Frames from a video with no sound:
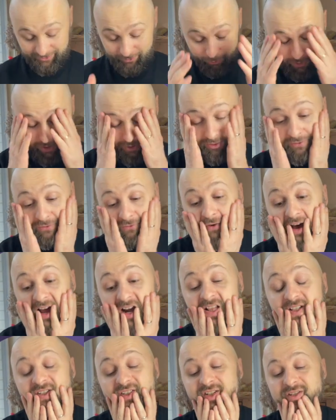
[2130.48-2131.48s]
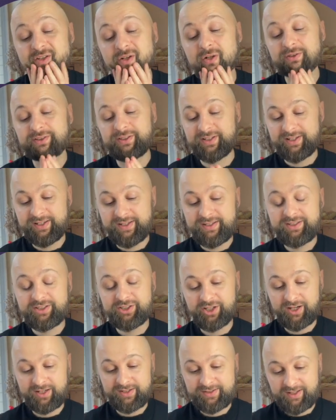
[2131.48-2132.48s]
Wow, the final result is
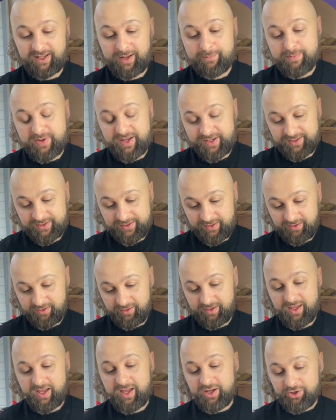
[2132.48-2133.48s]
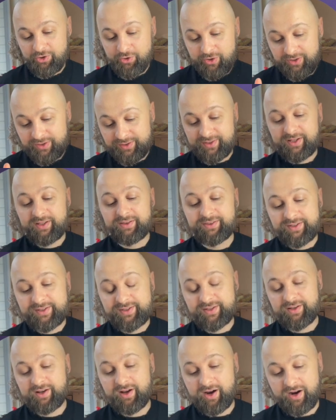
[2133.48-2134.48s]
just amazing. You can send
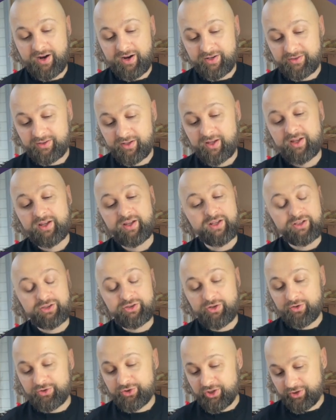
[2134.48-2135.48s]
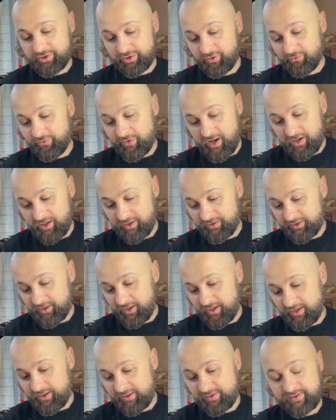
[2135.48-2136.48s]
this card not just on
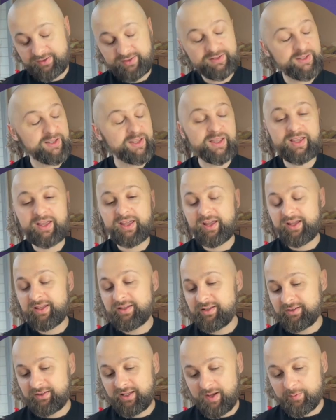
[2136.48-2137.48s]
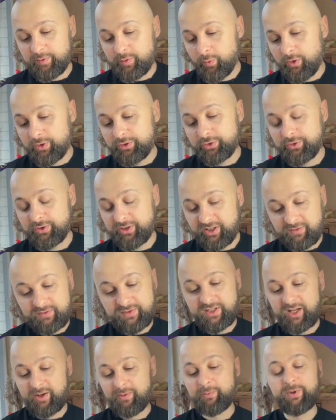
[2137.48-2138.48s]
Valentine's, anytime you want to give
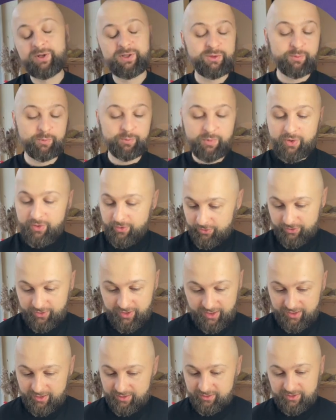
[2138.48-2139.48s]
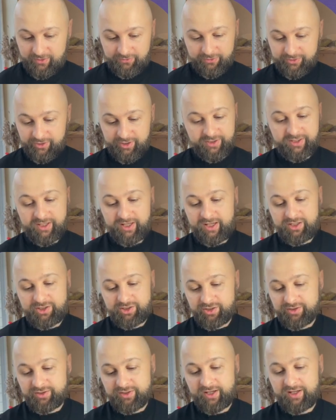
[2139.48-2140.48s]
someone, birthdays, different
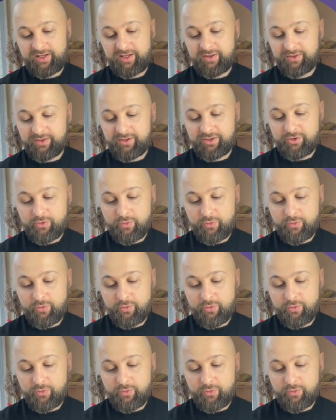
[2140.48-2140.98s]
occasions, anything you